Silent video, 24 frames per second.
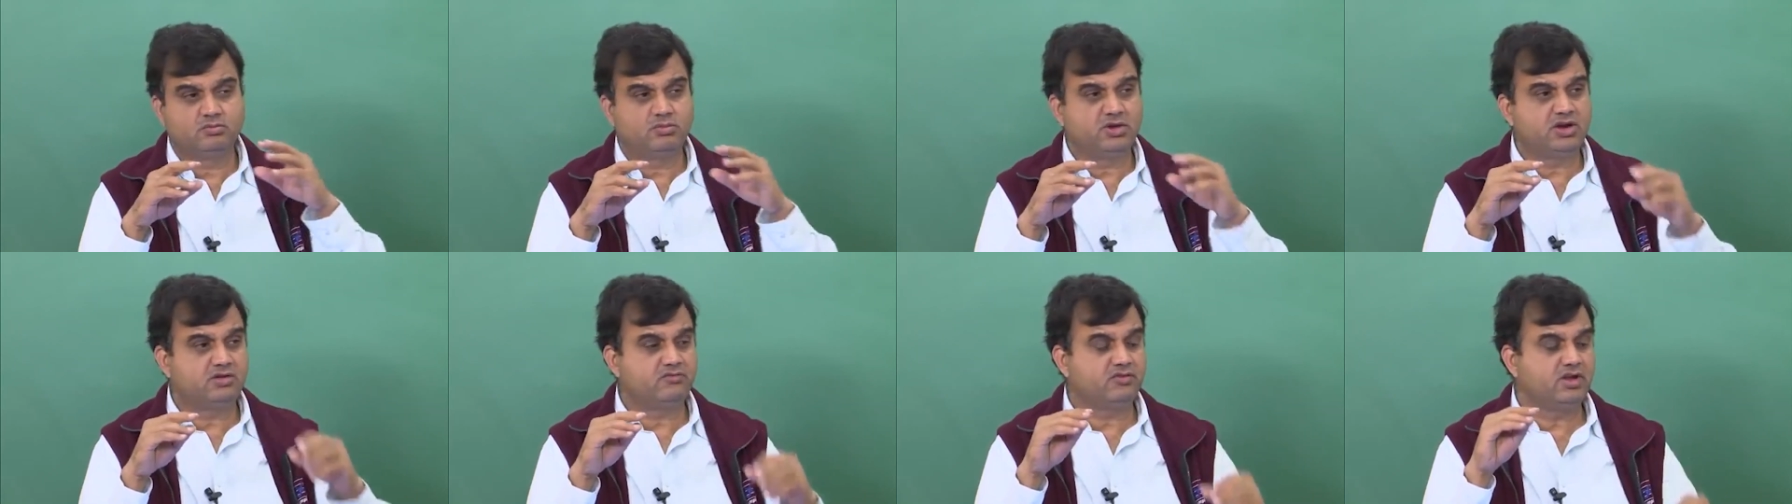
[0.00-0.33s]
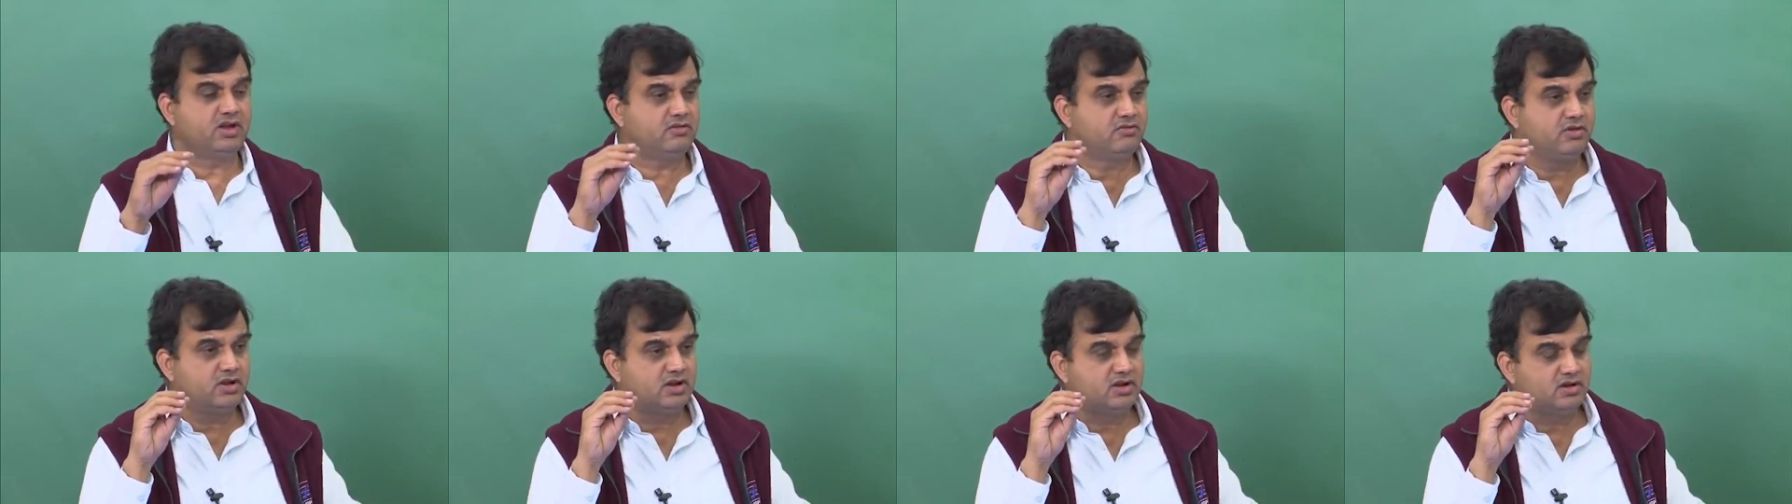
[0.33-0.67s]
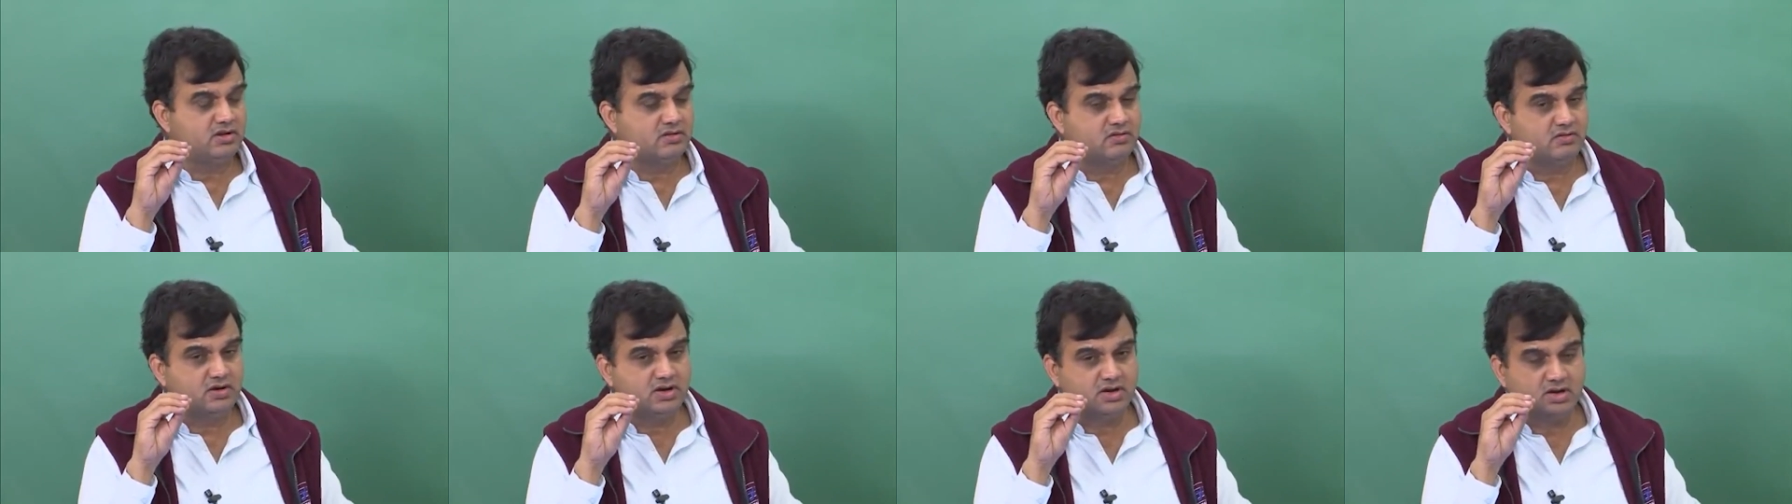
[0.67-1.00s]
but whenever
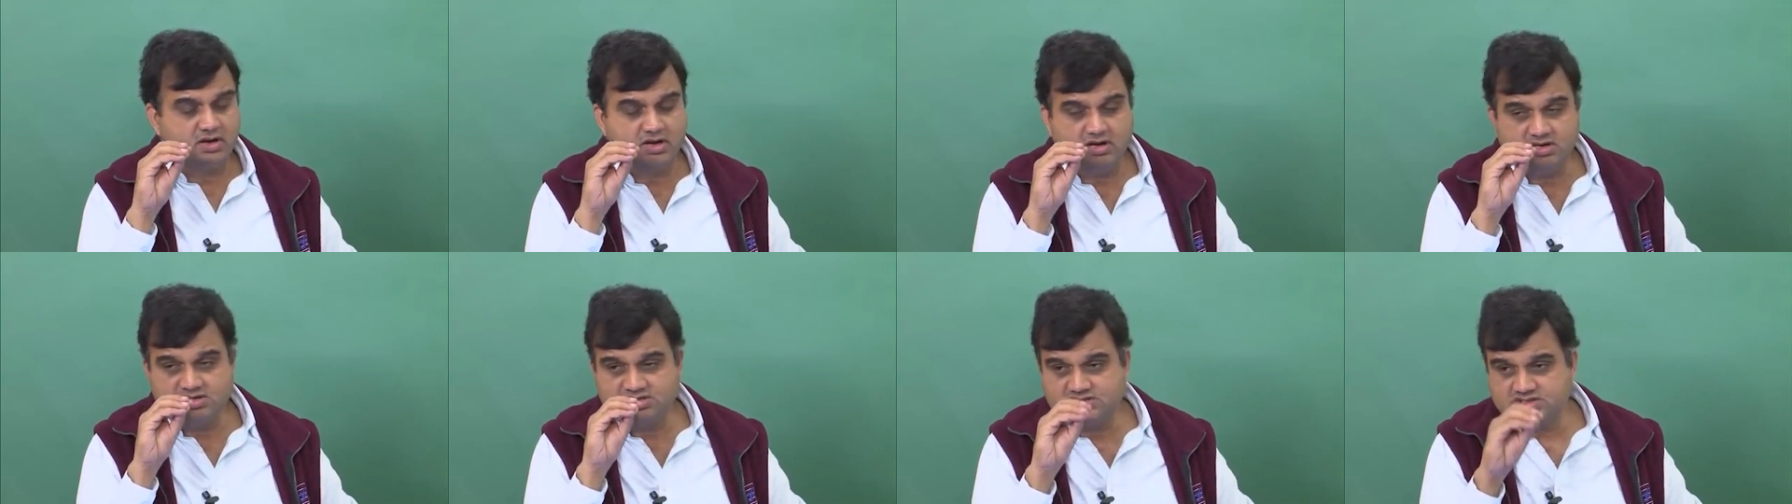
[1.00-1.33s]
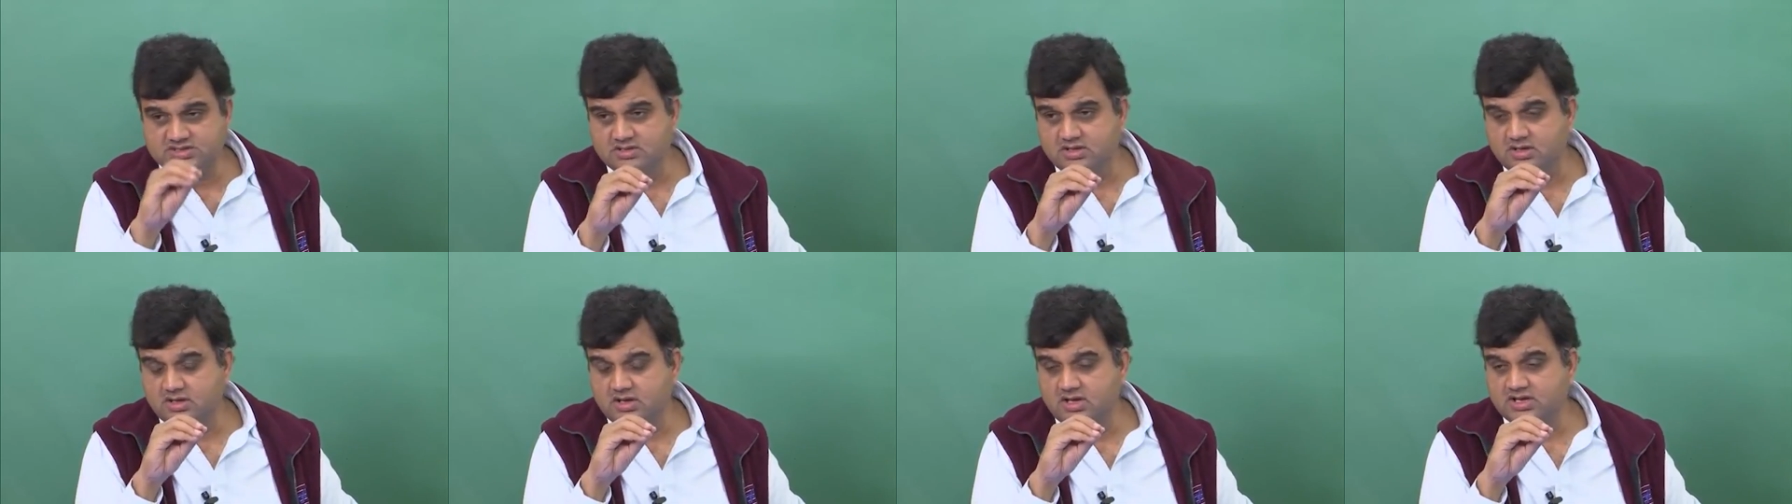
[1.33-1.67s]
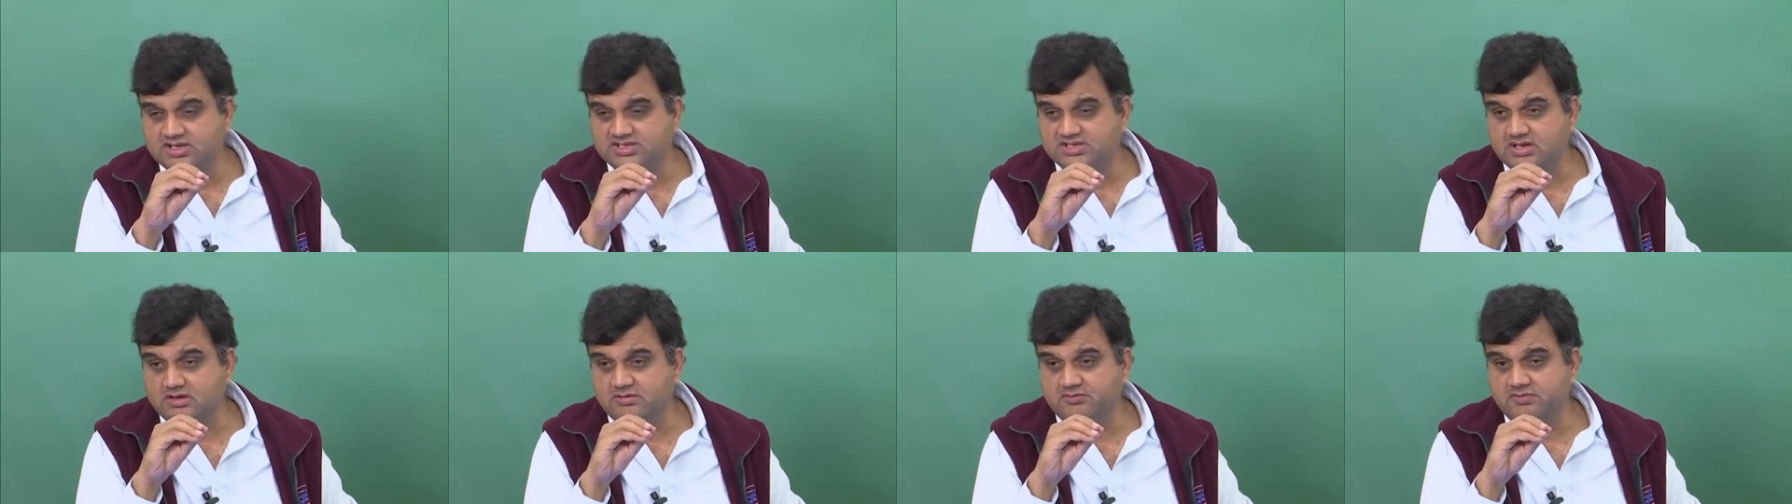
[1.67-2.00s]
it hits
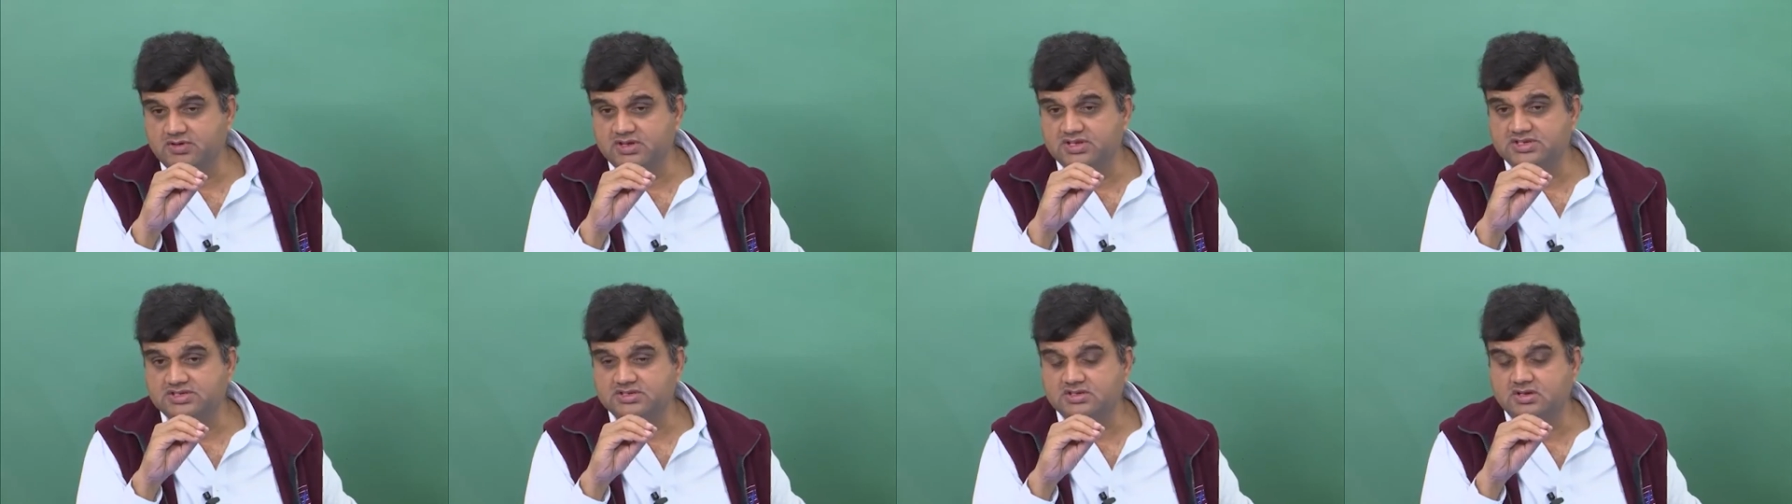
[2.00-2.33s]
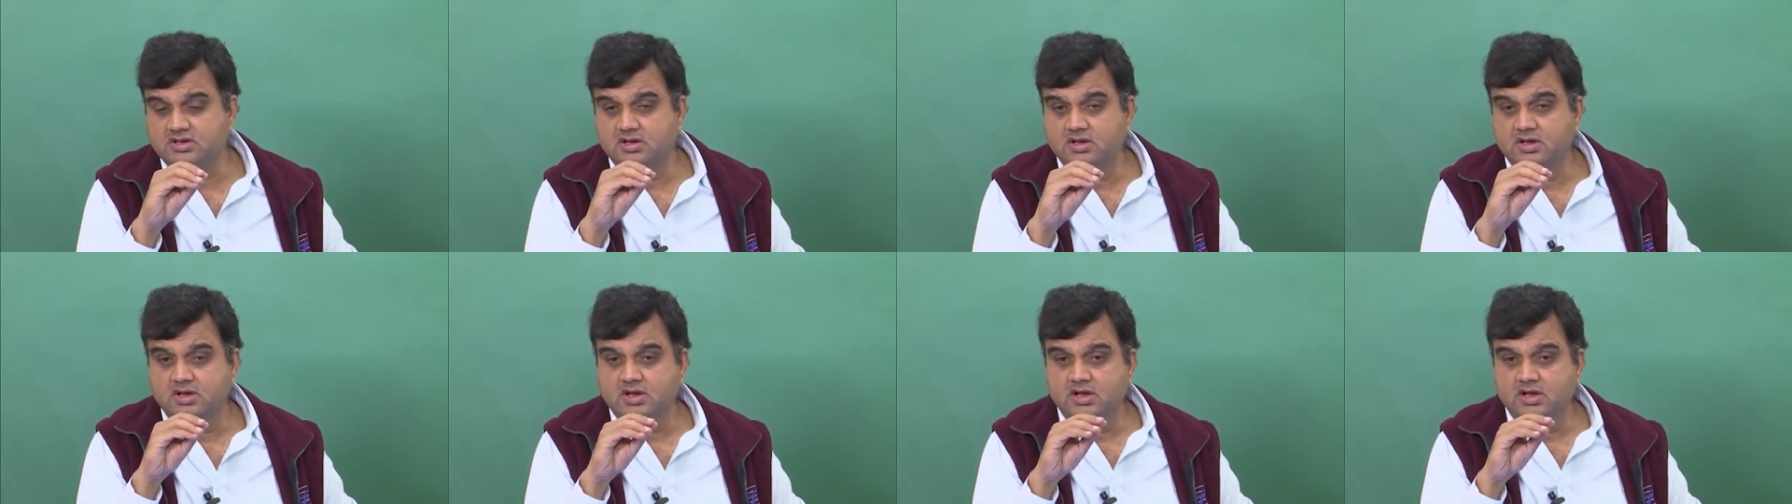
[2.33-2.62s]
a surface,